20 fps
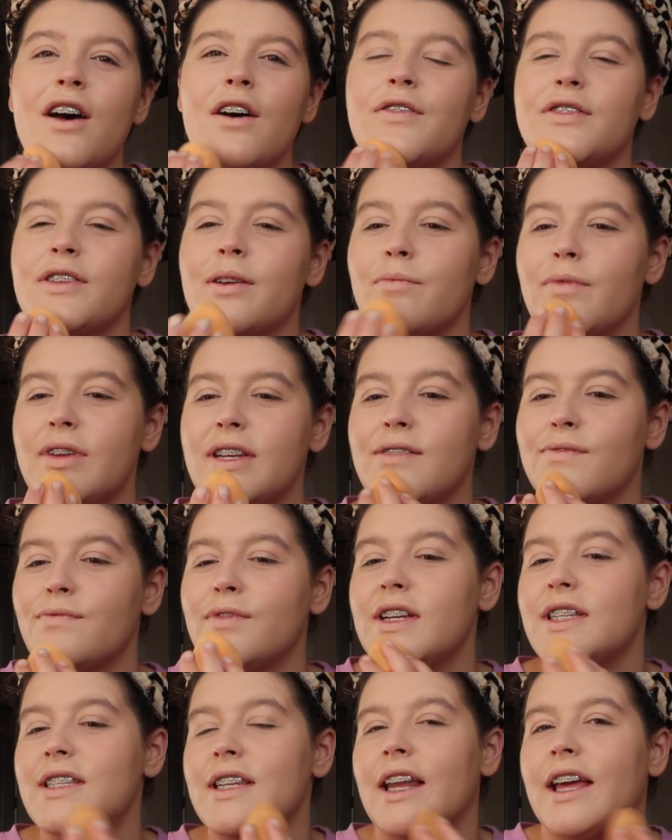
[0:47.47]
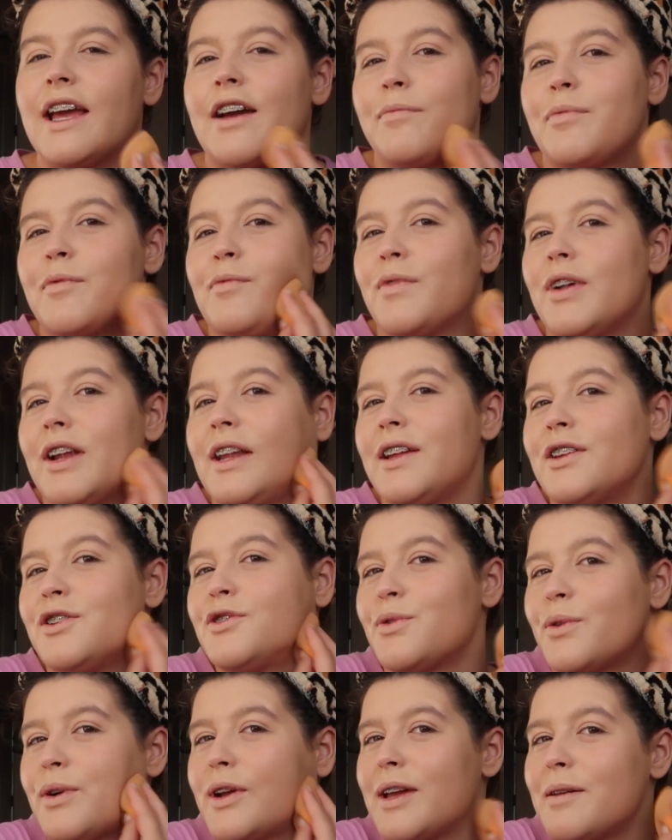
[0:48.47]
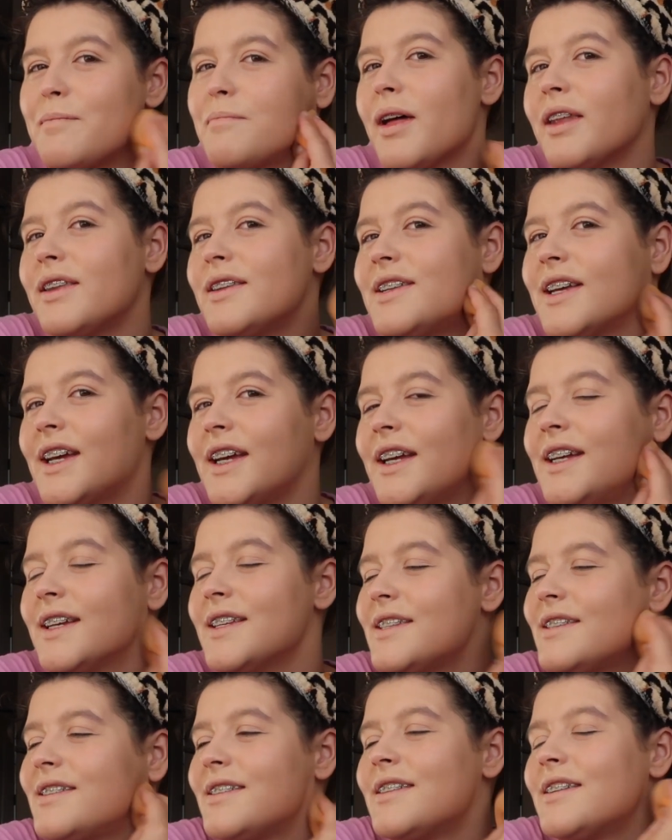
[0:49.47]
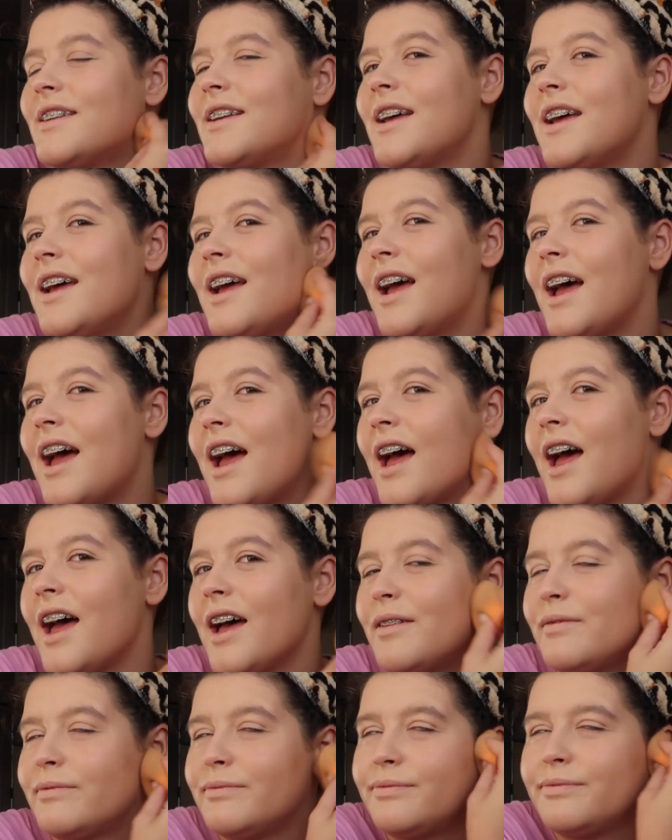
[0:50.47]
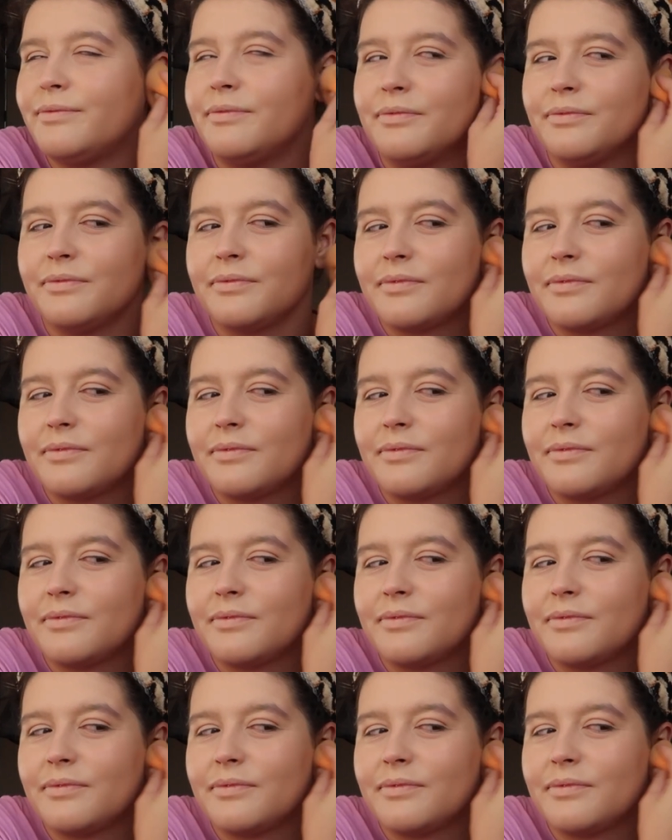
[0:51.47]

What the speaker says: For some reason recently I've been really enjoying Mondays. They're